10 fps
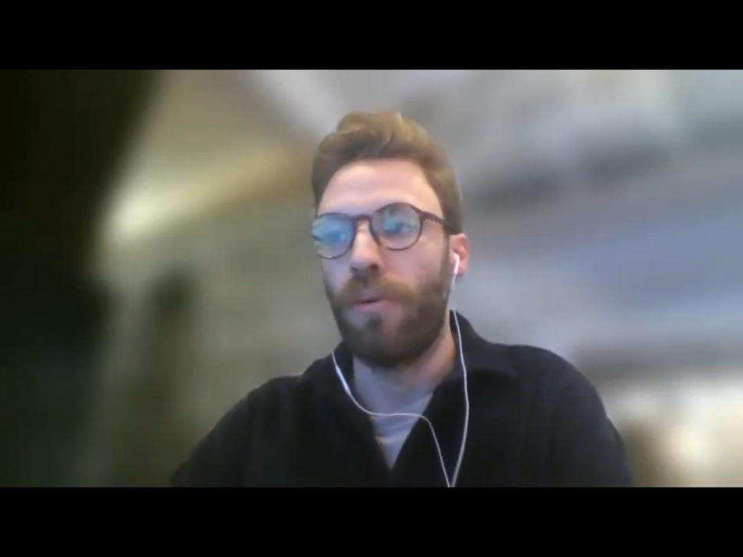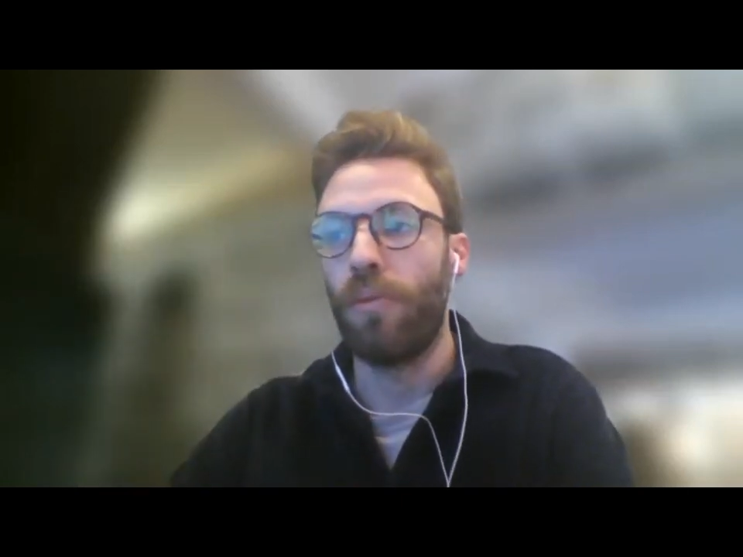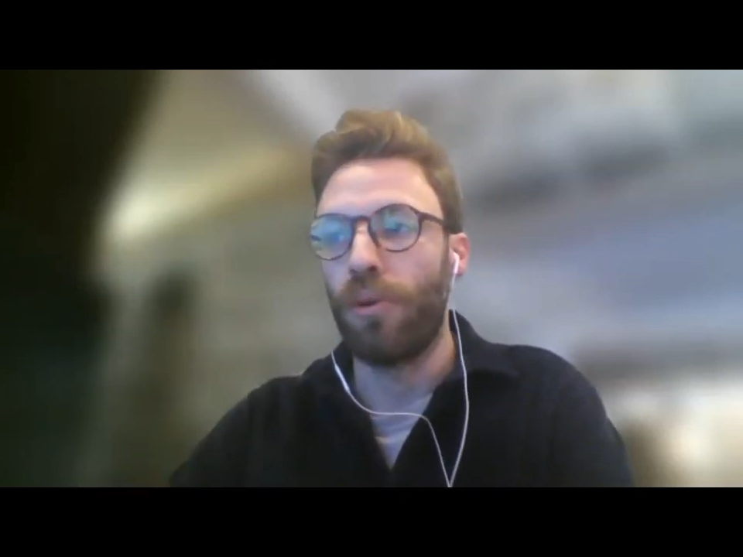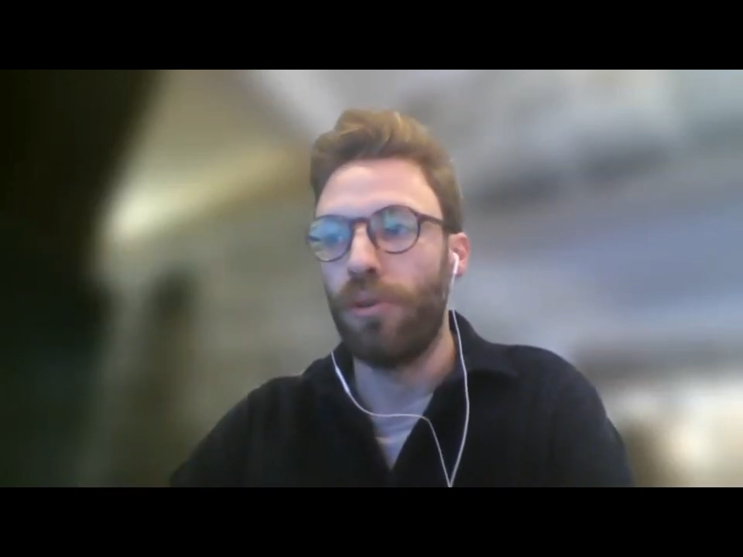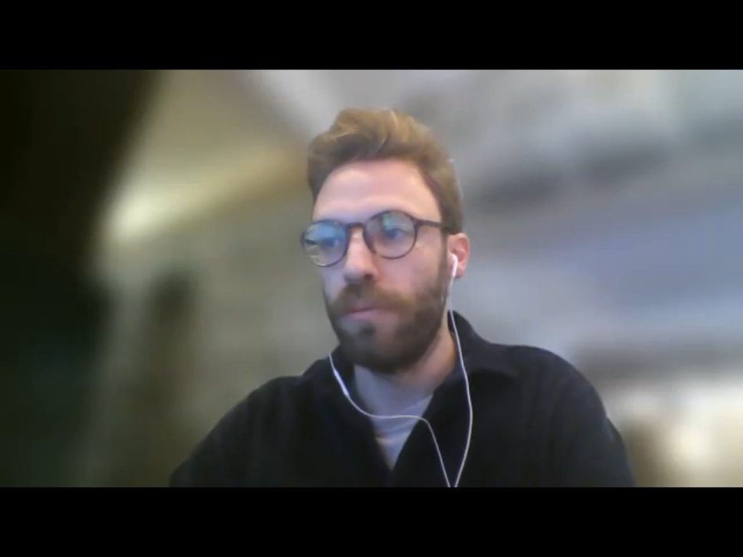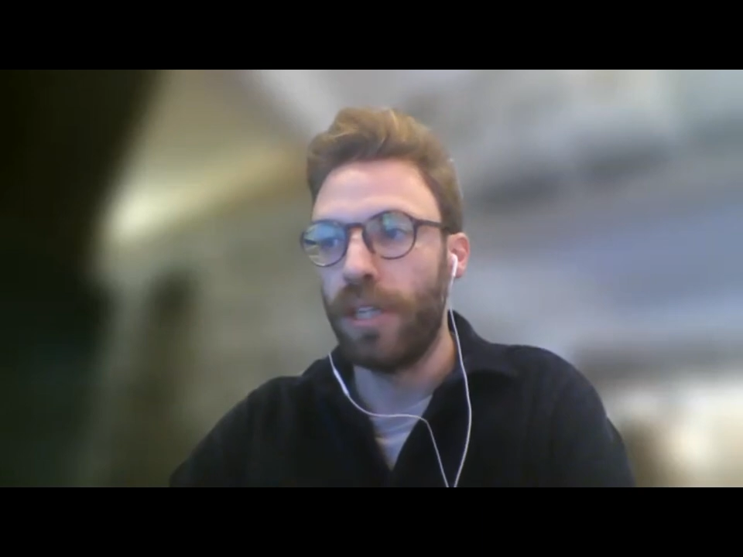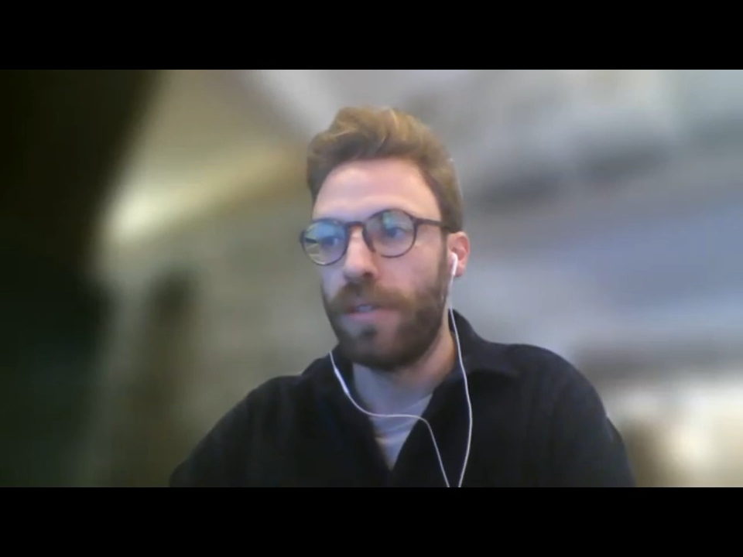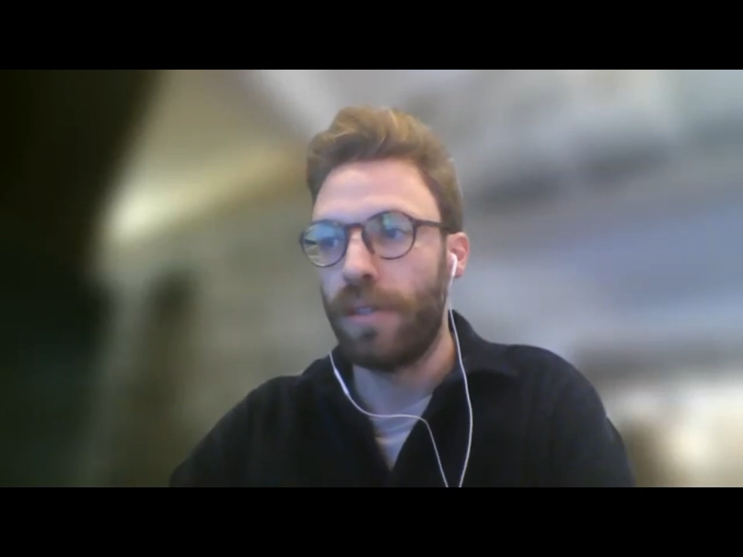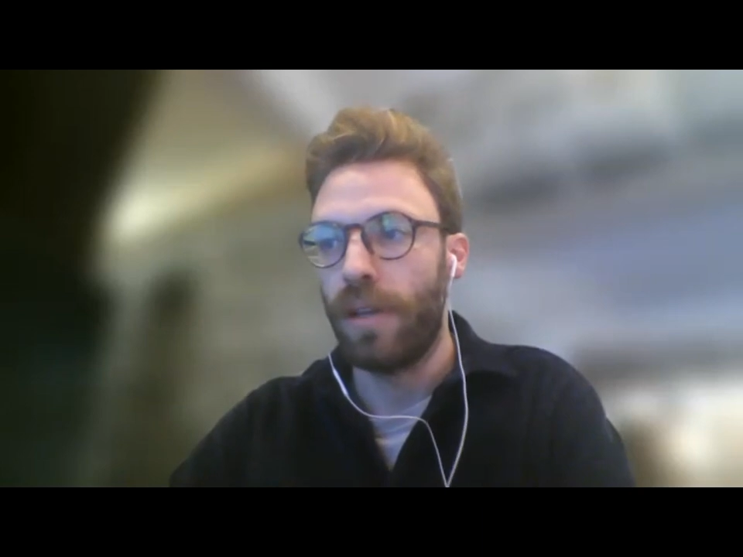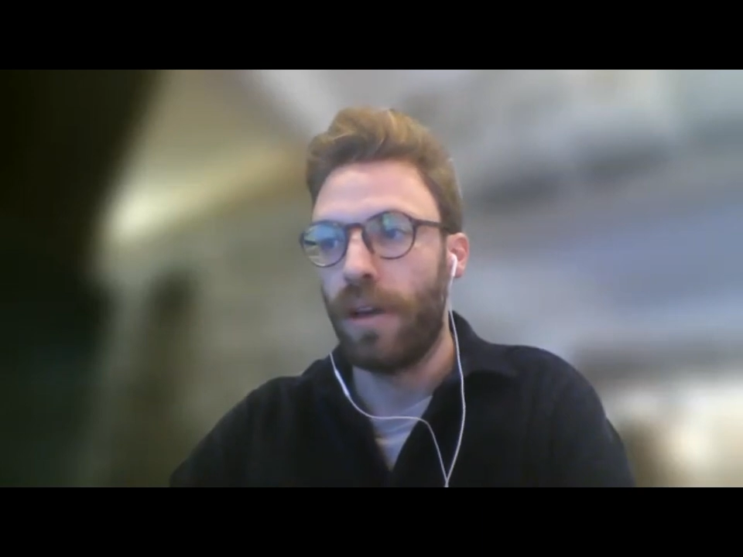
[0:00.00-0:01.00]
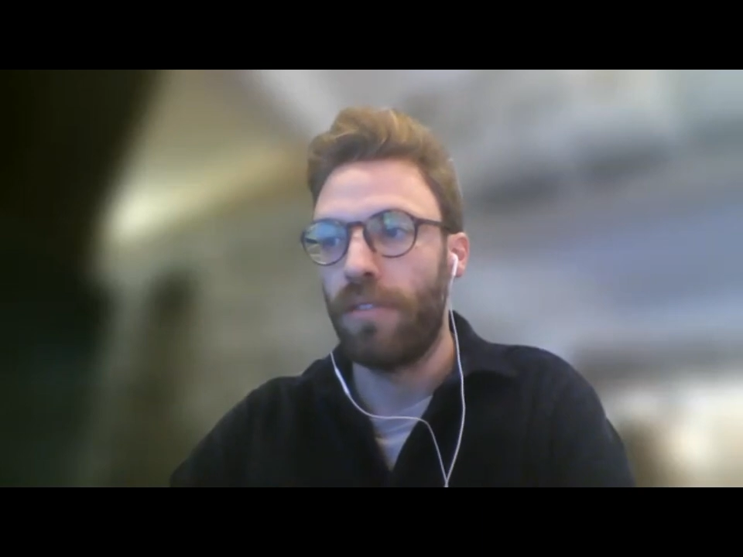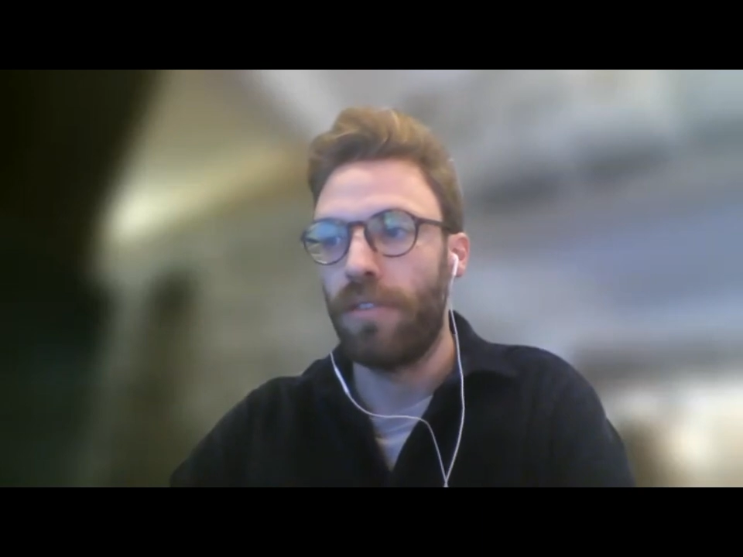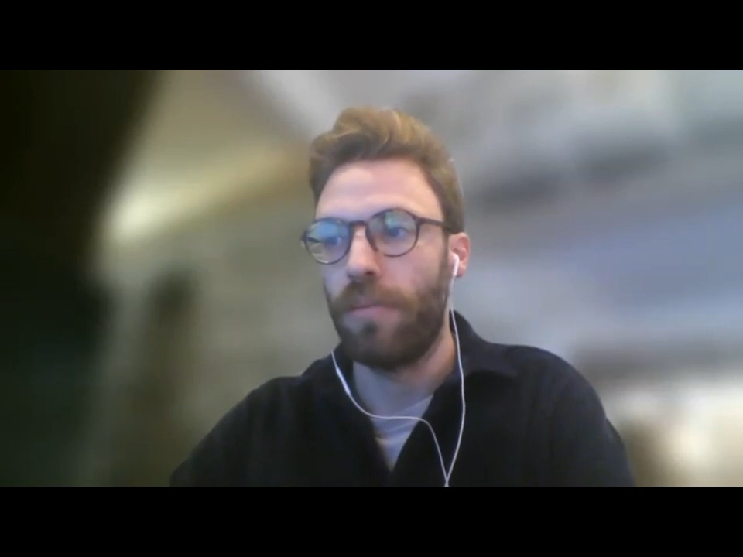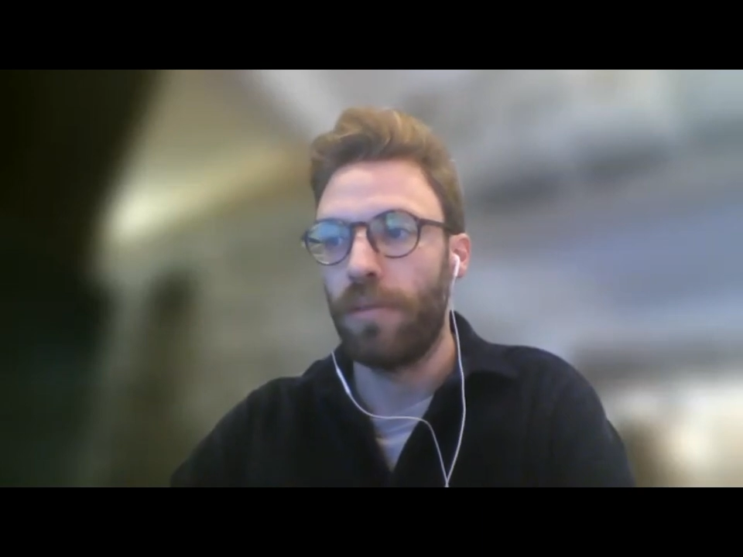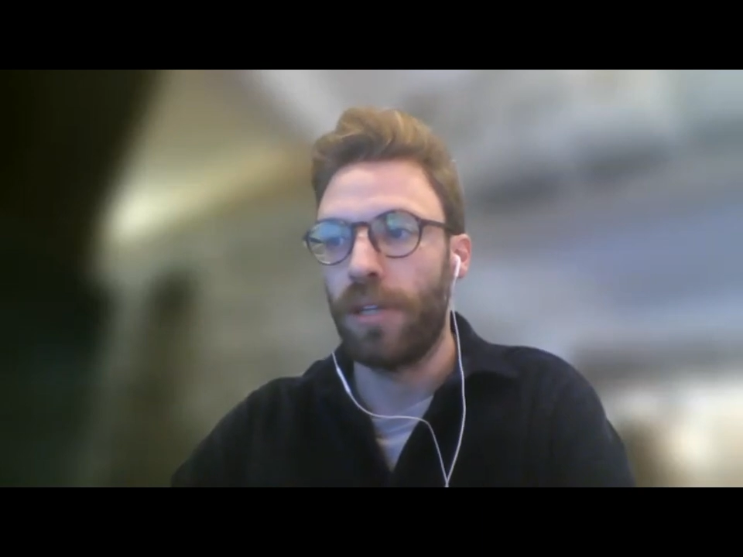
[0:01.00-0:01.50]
a more humid environment